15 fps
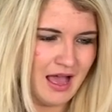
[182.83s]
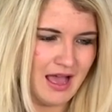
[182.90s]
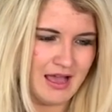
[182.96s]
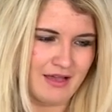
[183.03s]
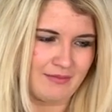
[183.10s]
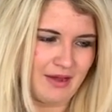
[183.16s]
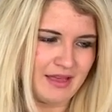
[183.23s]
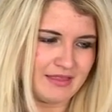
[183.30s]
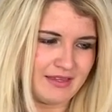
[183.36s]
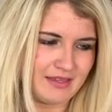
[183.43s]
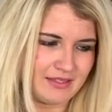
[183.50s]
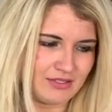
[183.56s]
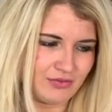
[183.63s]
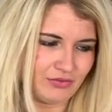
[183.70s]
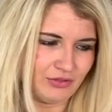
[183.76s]
Um, I
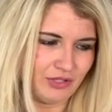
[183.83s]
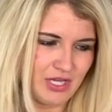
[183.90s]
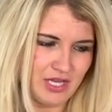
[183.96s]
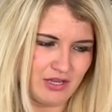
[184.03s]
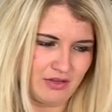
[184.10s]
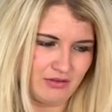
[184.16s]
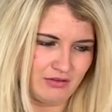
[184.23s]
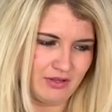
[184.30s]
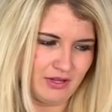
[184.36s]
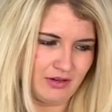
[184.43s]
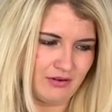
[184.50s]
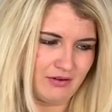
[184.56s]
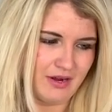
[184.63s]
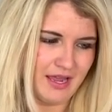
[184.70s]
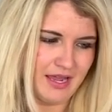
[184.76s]
think it's really cute
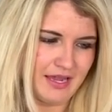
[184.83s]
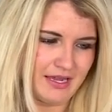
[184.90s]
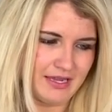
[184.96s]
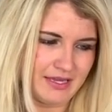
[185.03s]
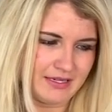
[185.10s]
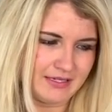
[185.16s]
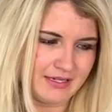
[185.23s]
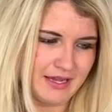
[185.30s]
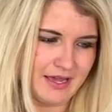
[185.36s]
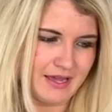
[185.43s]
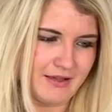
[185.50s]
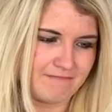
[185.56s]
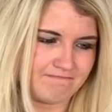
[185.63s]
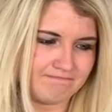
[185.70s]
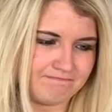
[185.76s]
though. And
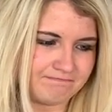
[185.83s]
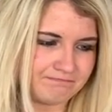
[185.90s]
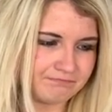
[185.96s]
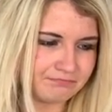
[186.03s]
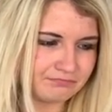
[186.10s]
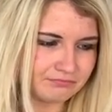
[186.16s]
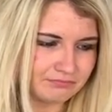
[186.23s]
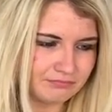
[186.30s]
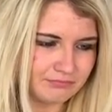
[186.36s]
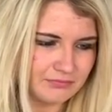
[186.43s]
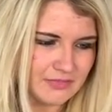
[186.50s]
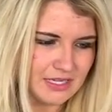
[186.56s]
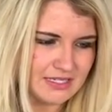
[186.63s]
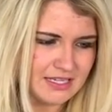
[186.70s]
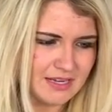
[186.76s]
um,
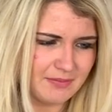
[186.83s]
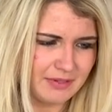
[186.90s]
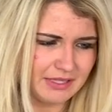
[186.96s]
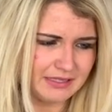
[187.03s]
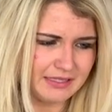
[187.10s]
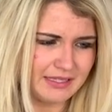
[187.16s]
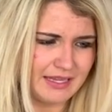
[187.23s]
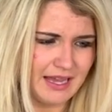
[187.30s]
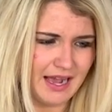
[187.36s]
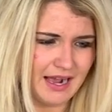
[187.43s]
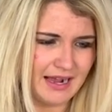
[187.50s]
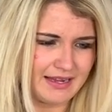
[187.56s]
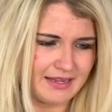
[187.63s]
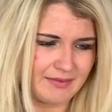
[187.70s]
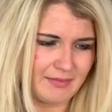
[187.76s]
typically
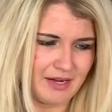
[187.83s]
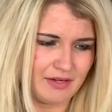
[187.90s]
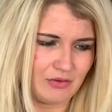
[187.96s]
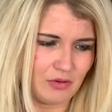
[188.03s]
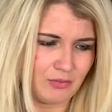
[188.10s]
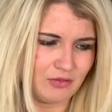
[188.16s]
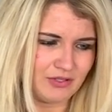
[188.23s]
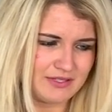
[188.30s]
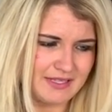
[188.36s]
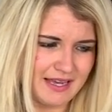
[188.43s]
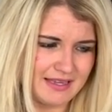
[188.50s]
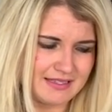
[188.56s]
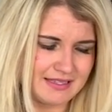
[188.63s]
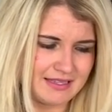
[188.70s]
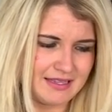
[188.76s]
I get my normal
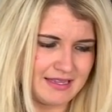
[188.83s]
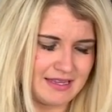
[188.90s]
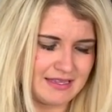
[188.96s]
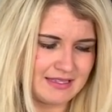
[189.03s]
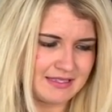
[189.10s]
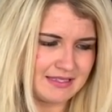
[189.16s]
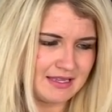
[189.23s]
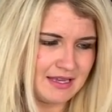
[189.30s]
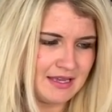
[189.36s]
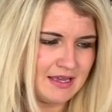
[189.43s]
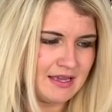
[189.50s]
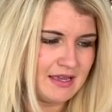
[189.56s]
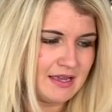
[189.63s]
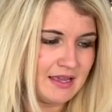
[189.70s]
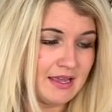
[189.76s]
size in this,
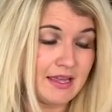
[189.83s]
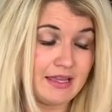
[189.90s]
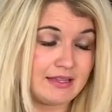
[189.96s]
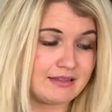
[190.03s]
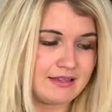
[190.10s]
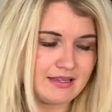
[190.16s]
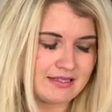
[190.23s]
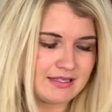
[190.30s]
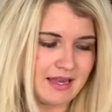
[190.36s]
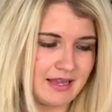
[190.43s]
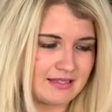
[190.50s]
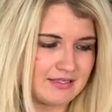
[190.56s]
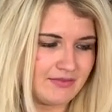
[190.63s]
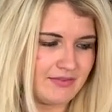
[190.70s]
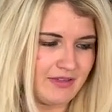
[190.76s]
in these
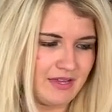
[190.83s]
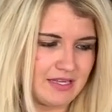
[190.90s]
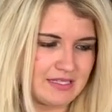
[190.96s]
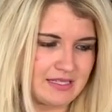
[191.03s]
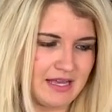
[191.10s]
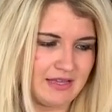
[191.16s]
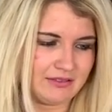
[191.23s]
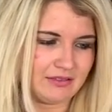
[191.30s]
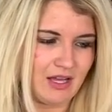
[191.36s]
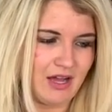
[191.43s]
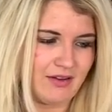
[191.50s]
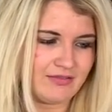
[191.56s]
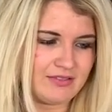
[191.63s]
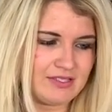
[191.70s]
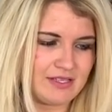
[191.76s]
kinds of things at
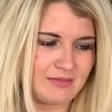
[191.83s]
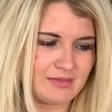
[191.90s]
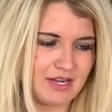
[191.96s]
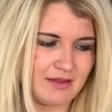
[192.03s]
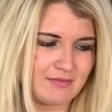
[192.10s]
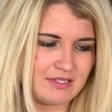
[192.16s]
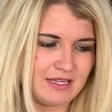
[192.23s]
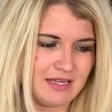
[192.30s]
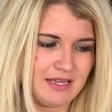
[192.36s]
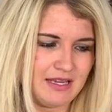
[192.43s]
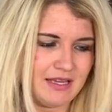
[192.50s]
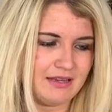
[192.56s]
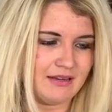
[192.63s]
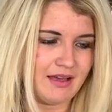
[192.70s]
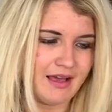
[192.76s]
Loft. Sometimes
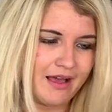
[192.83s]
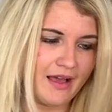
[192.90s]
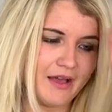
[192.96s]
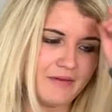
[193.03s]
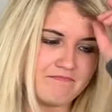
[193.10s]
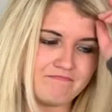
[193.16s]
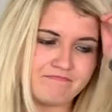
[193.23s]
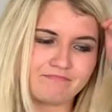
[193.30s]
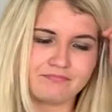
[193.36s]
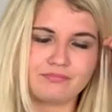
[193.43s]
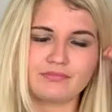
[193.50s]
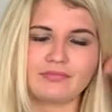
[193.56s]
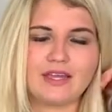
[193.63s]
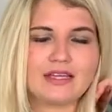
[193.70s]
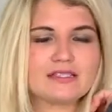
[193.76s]
in um,
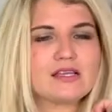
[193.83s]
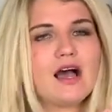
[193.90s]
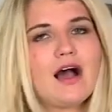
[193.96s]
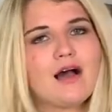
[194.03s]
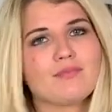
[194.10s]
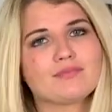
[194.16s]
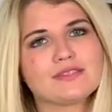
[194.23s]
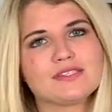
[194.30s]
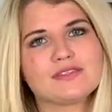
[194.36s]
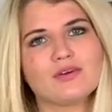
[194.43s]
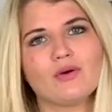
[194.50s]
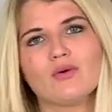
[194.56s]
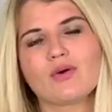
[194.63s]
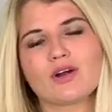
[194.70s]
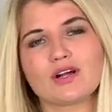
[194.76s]
like tops
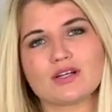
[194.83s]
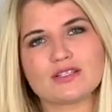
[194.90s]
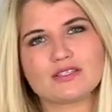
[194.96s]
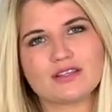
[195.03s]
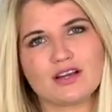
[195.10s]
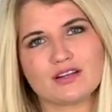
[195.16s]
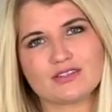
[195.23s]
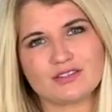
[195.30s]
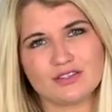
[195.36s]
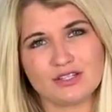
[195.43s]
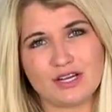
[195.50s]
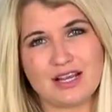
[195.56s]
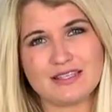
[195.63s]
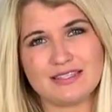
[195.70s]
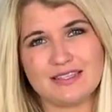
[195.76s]
or skirts or
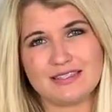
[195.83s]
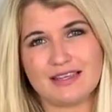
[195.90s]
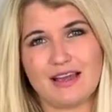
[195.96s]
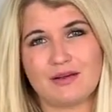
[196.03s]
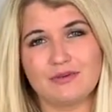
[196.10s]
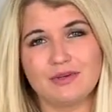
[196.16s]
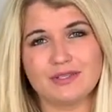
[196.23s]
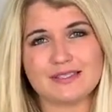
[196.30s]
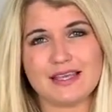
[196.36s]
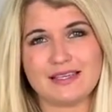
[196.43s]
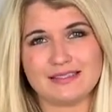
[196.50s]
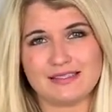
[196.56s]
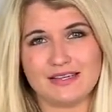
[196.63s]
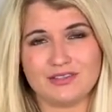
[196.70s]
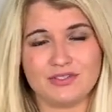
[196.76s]
dresses, I will
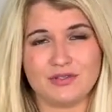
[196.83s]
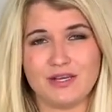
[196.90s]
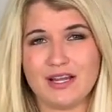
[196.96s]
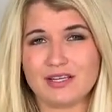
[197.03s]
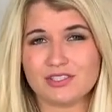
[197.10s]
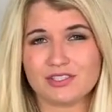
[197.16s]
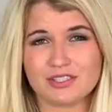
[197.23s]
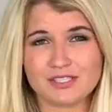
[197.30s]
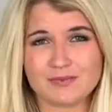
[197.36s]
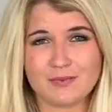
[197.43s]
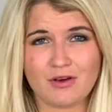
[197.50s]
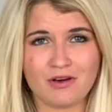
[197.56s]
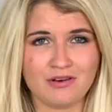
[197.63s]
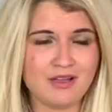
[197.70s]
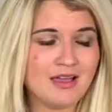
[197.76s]
size down to an extra
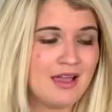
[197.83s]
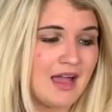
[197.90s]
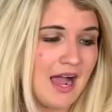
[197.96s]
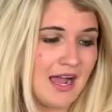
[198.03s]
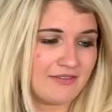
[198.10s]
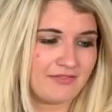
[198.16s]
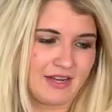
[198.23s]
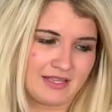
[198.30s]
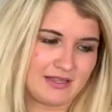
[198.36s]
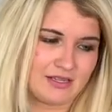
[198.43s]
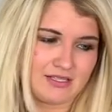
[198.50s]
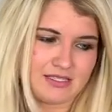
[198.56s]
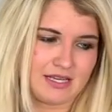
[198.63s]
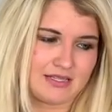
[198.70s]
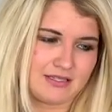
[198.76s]
small. I find
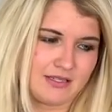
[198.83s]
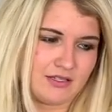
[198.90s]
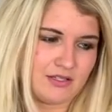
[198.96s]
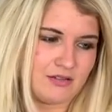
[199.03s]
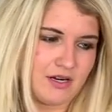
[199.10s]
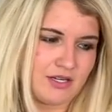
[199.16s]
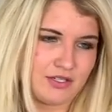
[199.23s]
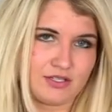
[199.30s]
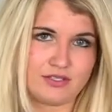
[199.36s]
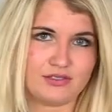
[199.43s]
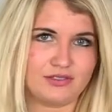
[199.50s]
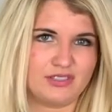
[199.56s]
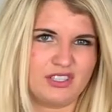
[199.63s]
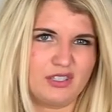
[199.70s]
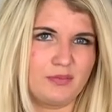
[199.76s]
their sizing to run just
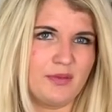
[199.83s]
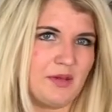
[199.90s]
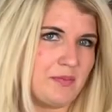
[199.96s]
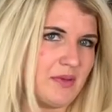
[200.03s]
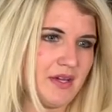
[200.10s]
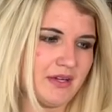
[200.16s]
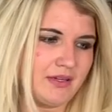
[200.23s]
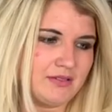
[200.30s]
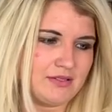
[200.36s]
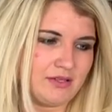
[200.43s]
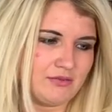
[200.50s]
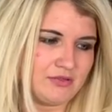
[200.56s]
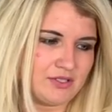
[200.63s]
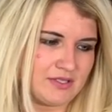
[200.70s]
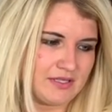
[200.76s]
a little bit big.
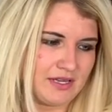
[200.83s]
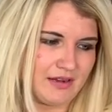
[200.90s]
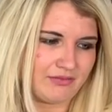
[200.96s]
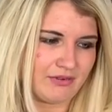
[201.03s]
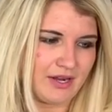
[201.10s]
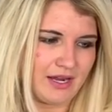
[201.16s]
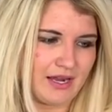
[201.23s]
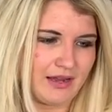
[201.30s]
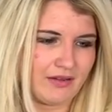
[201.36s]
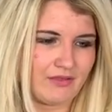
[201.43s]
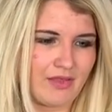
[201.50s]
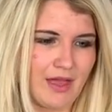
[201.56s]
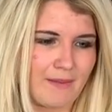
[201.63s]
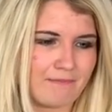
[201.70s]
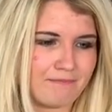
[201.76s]
So just an FYI
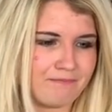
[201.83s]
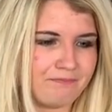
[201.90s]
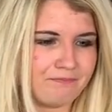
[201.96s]
on that.